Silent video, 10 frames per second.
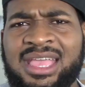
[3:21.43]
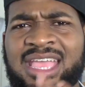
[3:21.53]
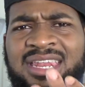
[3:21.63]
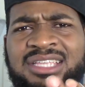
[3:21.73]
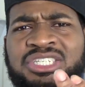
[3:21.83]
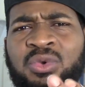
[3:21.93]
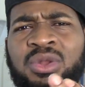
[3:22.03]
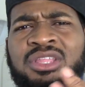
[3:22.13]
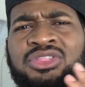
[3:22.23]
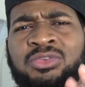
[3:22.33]
And then she
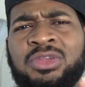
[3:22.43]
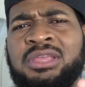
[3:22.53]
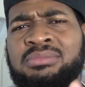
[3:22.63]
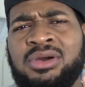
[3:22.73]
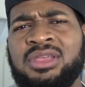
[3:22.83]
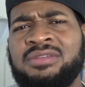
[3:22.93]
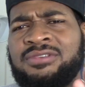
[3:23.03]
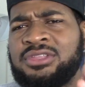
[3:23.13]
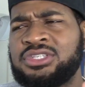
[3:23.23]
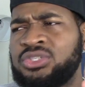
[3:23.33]
wanted $3 million
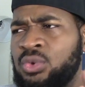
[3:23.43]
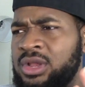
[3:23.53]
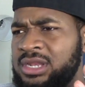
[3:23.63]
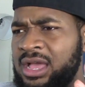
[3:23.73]
for this story.